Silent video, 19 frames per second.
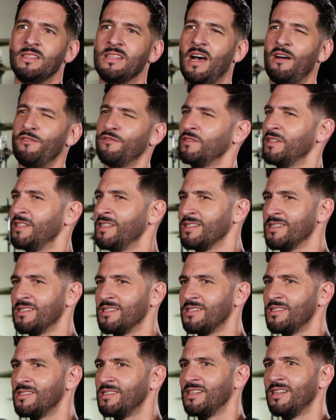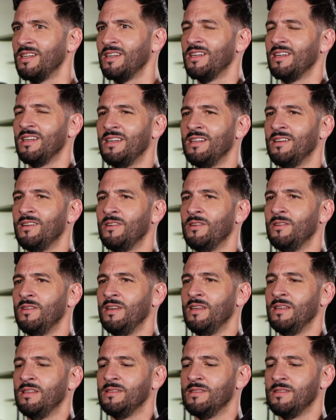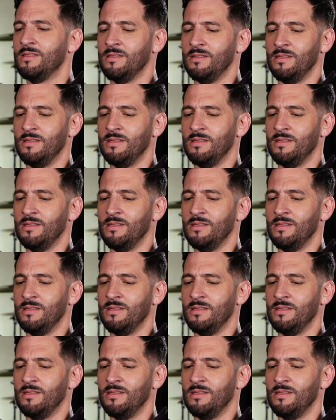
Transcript: not flinch. Yeah. You know, and